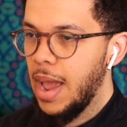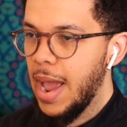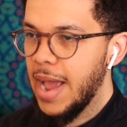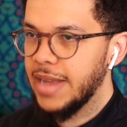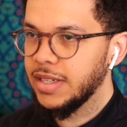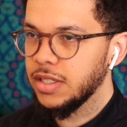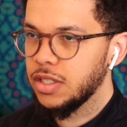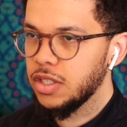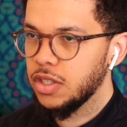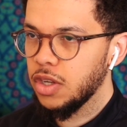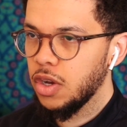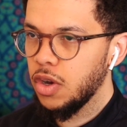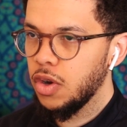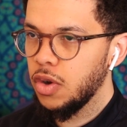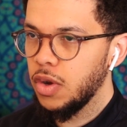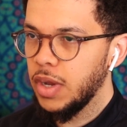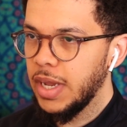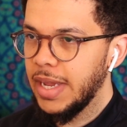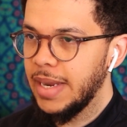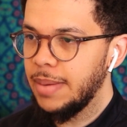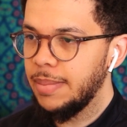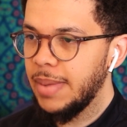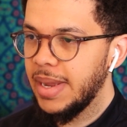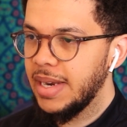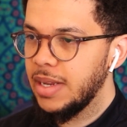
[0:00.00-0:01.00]
And so
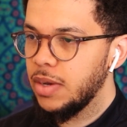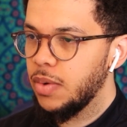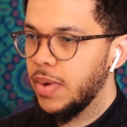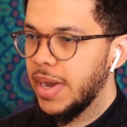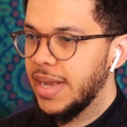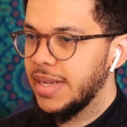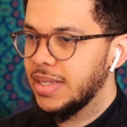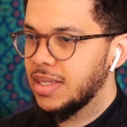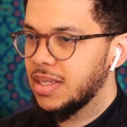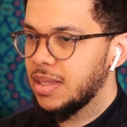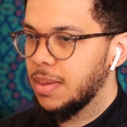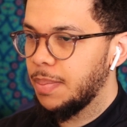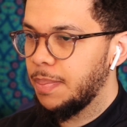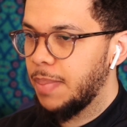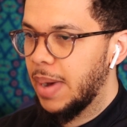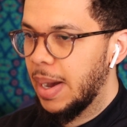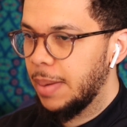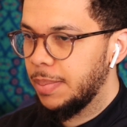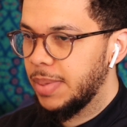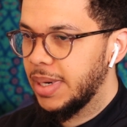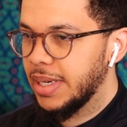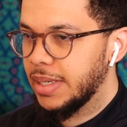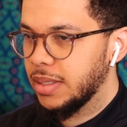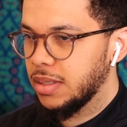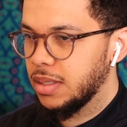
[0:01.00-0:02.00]
in many ways, the
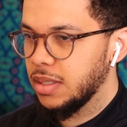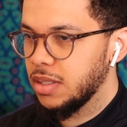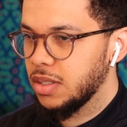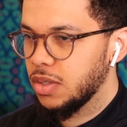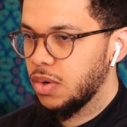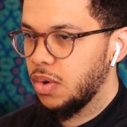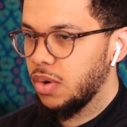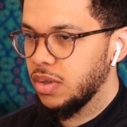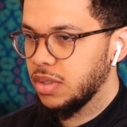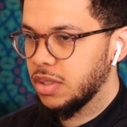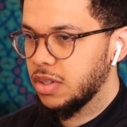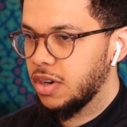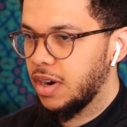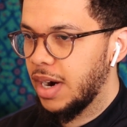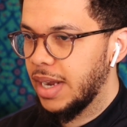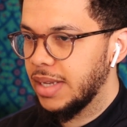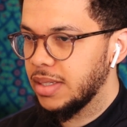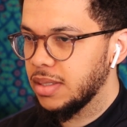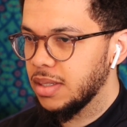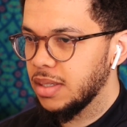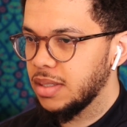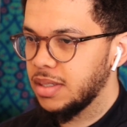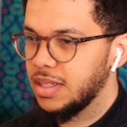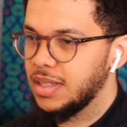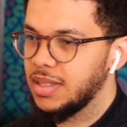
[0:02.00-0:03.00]
public discourse
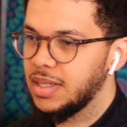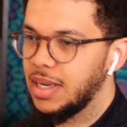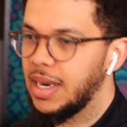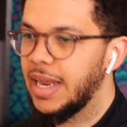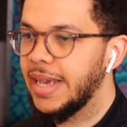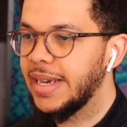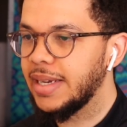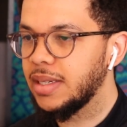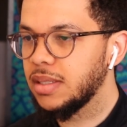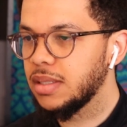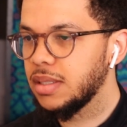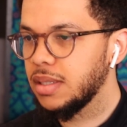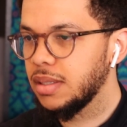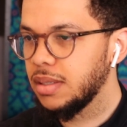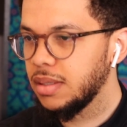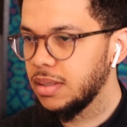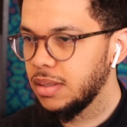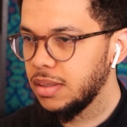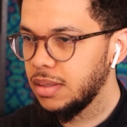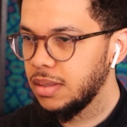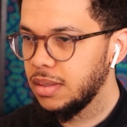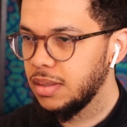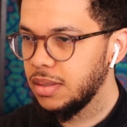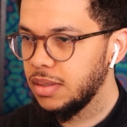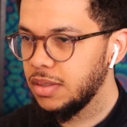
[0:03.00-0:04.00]
crisis is linked
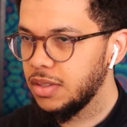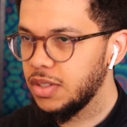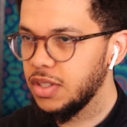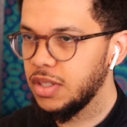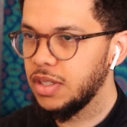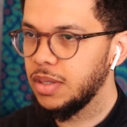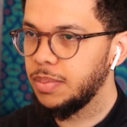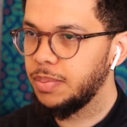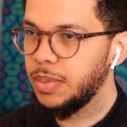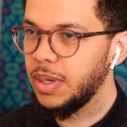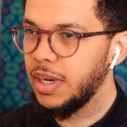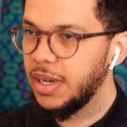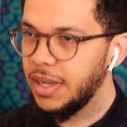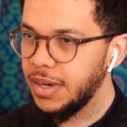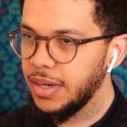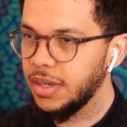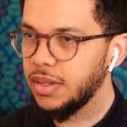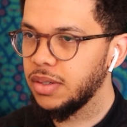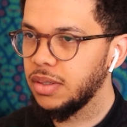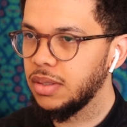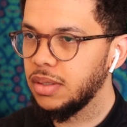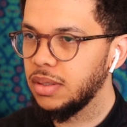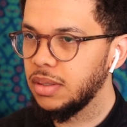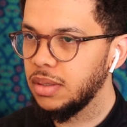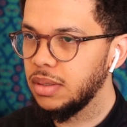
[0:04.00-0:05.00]
to the
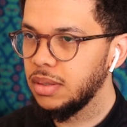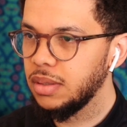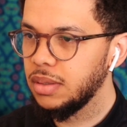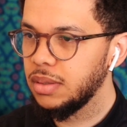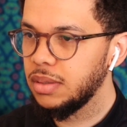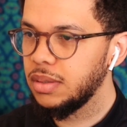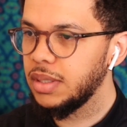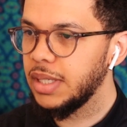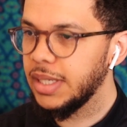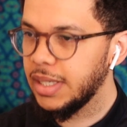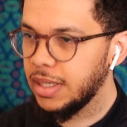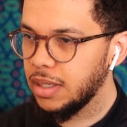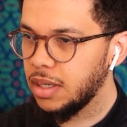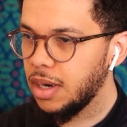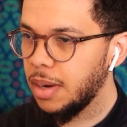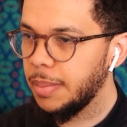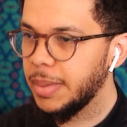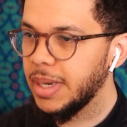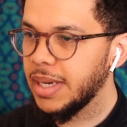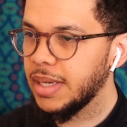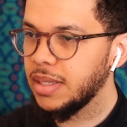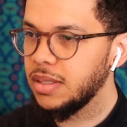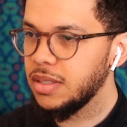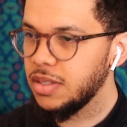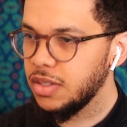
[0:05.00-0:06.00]
political crisis,
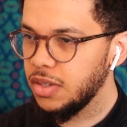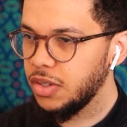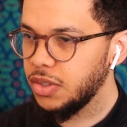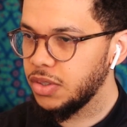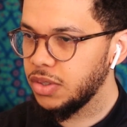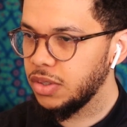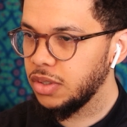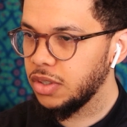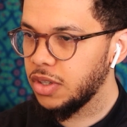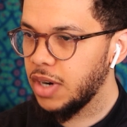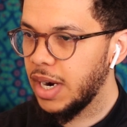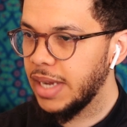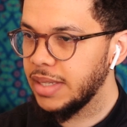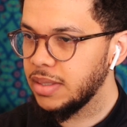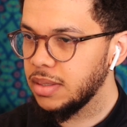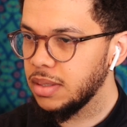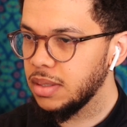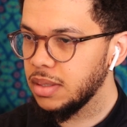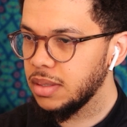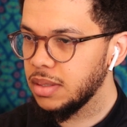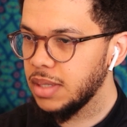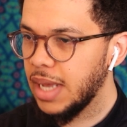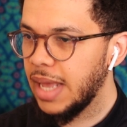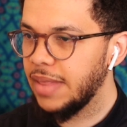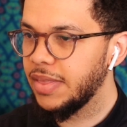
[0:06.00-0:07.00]
economic and social
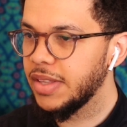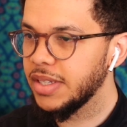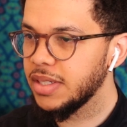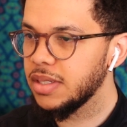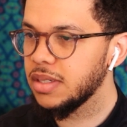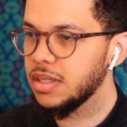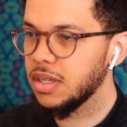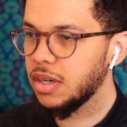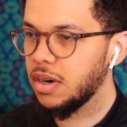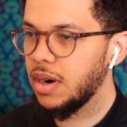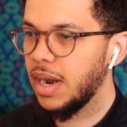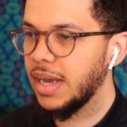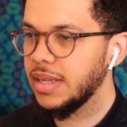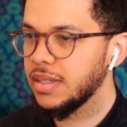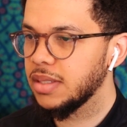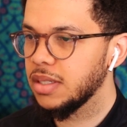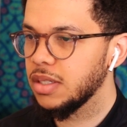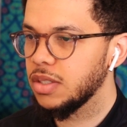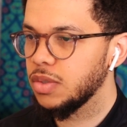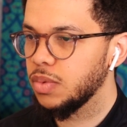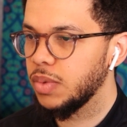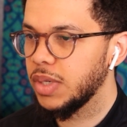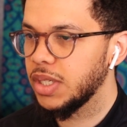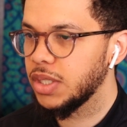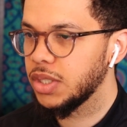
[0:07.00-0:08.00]
crisis. And this is a
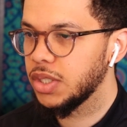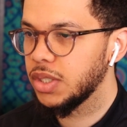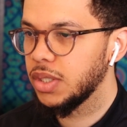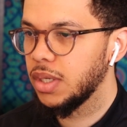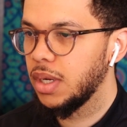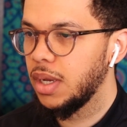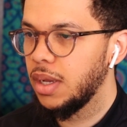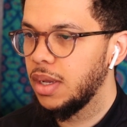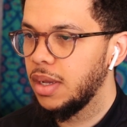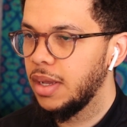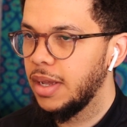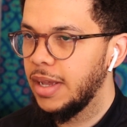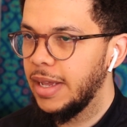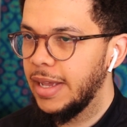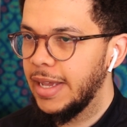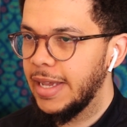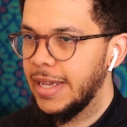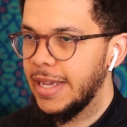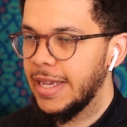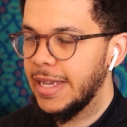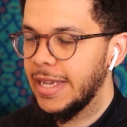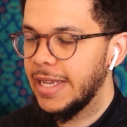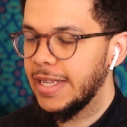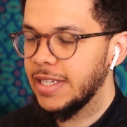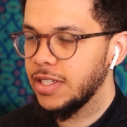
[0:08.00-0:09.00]
crisis which
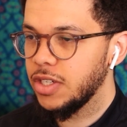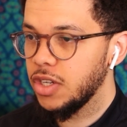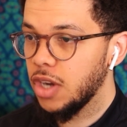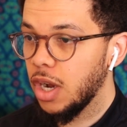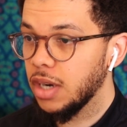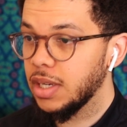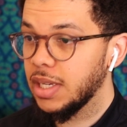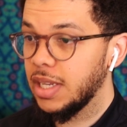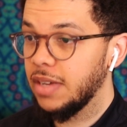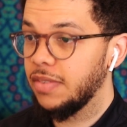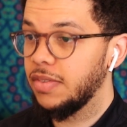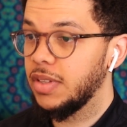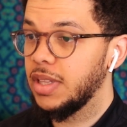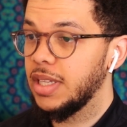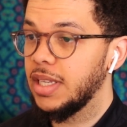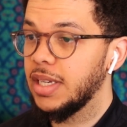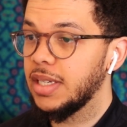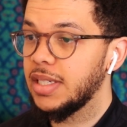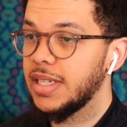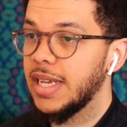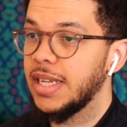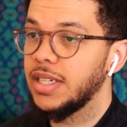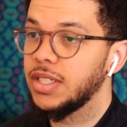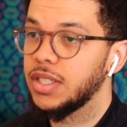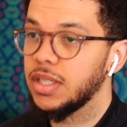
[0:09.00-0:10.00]
is not given the
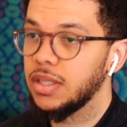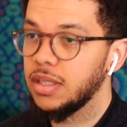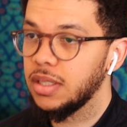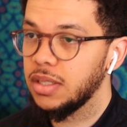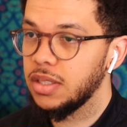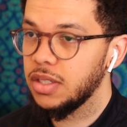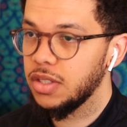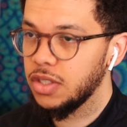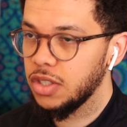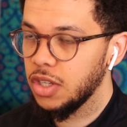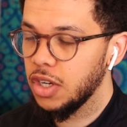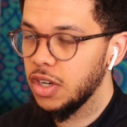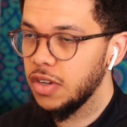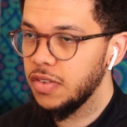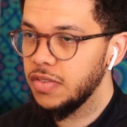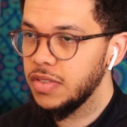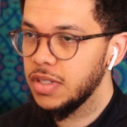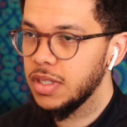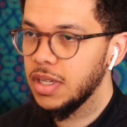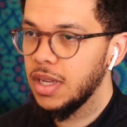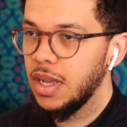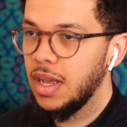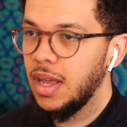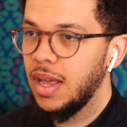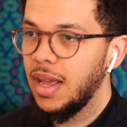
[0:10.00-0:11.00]
attention it
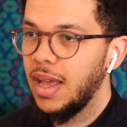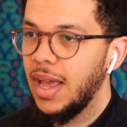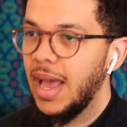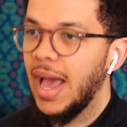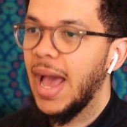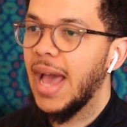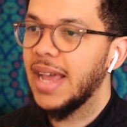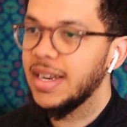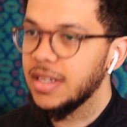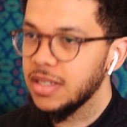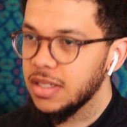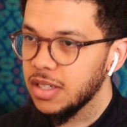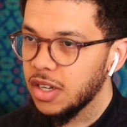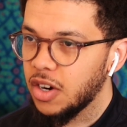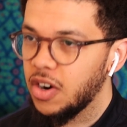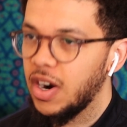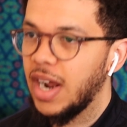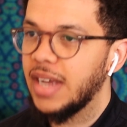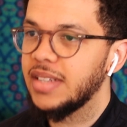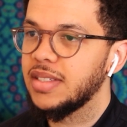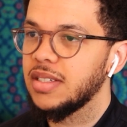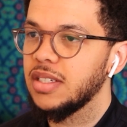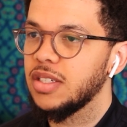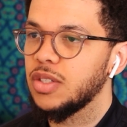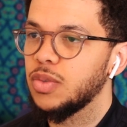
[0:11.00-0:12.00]
deserves, and is a
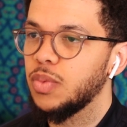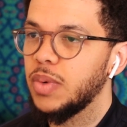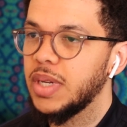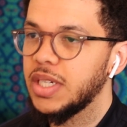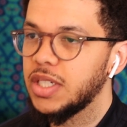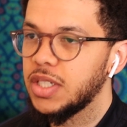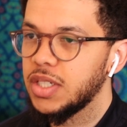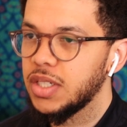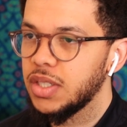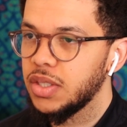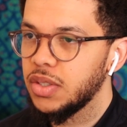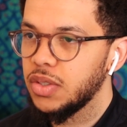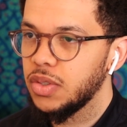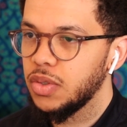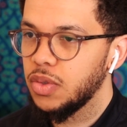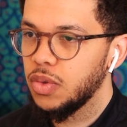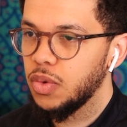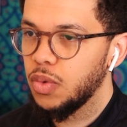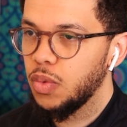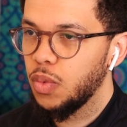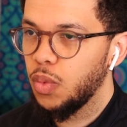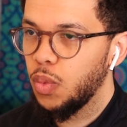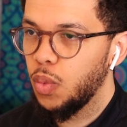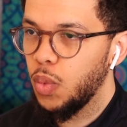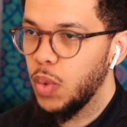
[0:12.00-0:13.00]
crisis which
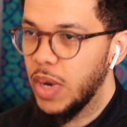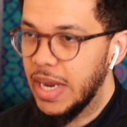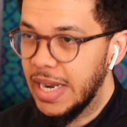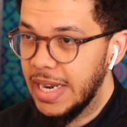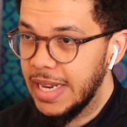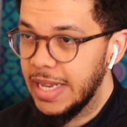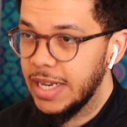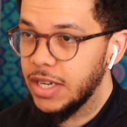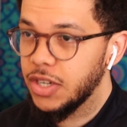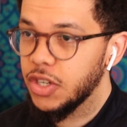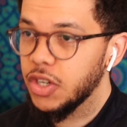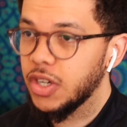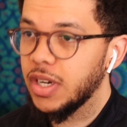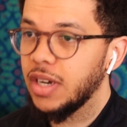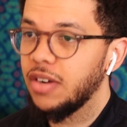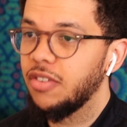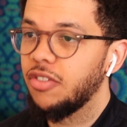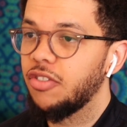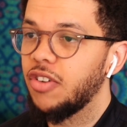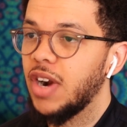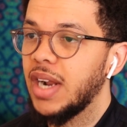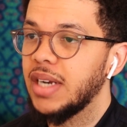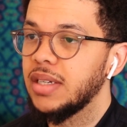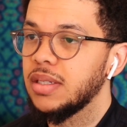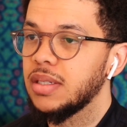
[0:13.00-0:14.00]
we need to
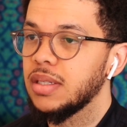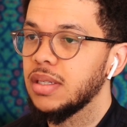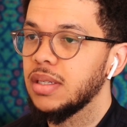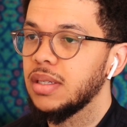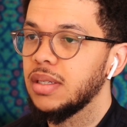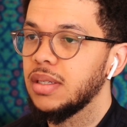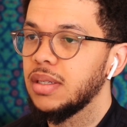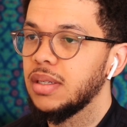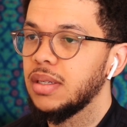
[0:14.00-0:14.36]
confront